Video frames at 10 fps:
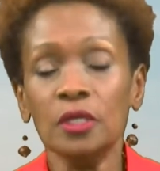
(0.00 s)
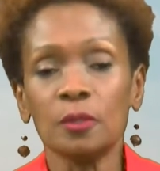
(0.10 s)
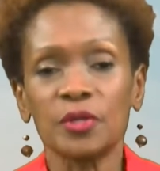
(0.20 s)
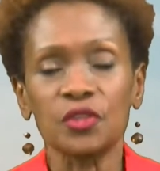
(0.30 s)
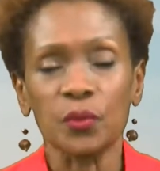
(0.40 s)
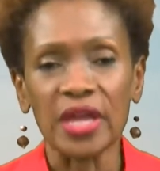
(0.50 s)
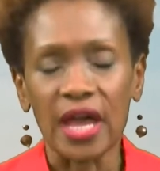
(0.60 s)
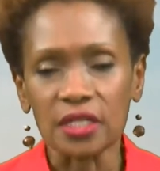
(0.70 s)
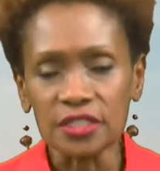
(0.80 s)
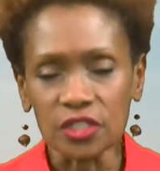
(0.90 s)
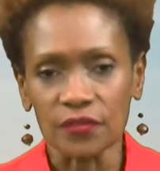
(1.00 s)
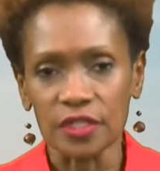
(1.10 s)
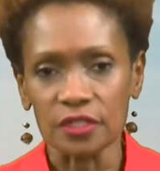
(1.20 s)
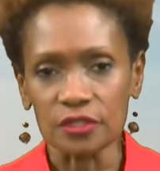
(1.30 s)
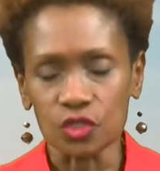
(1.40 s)
But the reality of it
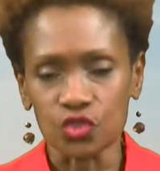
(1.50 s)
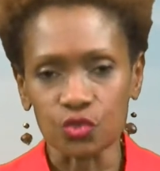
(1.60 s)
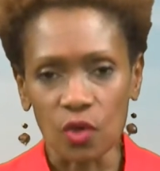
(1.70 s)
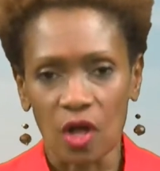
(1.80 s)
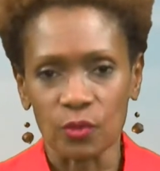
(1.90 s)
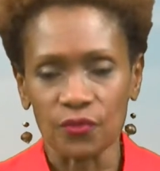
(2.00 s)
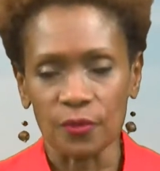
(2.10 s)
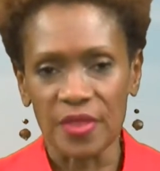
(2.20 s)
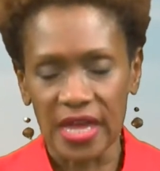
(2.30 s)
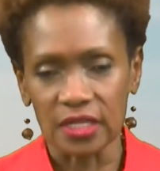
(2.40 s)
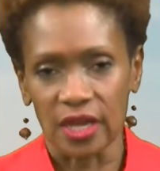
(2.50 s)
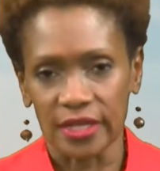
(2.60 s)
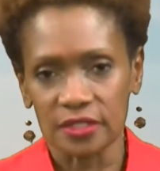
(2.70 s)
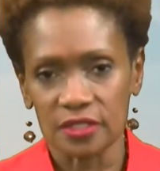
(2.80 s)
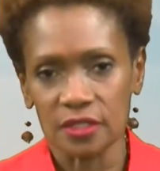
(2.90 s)
is, the trauma from that
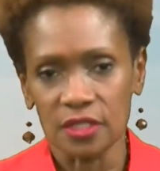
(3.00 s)
night,